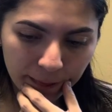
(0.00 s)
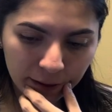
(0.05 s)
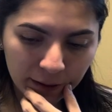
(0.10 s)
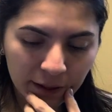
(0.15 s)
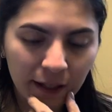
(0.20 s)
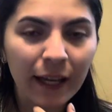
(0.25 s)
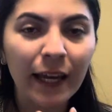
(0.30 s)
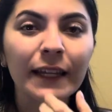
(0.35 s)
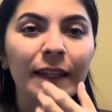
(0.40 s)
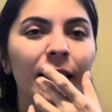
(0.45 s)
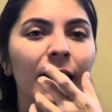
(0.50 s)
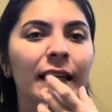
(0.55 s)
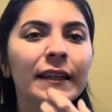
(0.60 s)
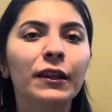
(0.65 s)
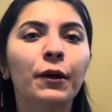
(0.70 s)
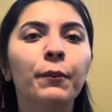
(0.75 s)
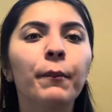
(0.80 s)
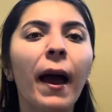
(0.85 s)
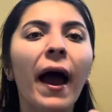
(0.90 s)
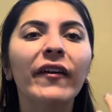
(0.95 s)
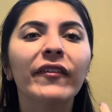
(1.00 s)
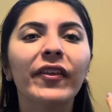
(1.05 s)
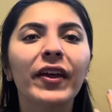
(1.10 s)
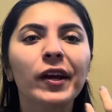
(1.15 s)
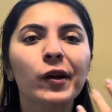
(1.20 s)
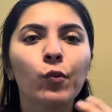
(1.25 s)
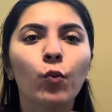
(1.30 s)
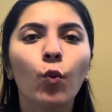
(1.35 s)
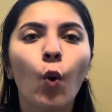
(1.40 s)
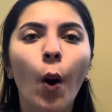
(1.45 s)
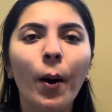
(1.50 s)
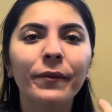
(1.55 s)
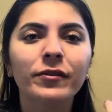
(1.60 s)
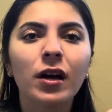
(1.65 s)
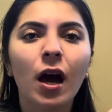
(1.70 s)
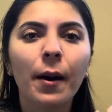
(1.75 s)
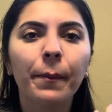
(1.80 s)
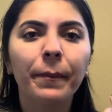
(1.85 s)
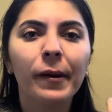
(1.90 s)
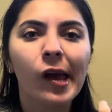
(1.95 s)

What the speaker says: get like the mouth like warmed up,